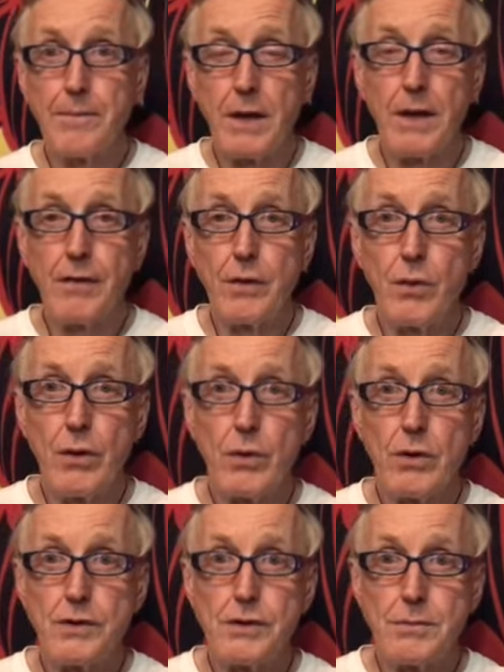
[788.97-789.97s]
if you want to
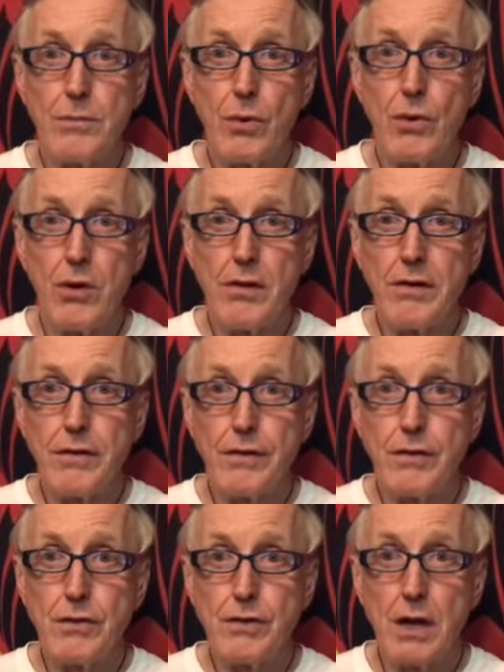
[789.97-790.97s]
watch some more in the
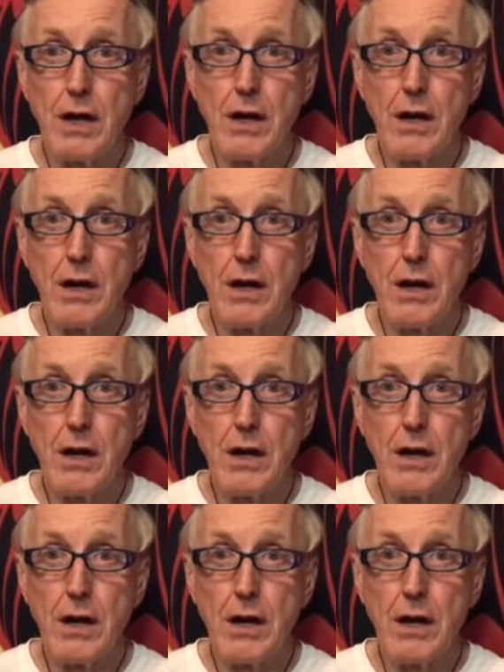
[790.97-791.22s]
future.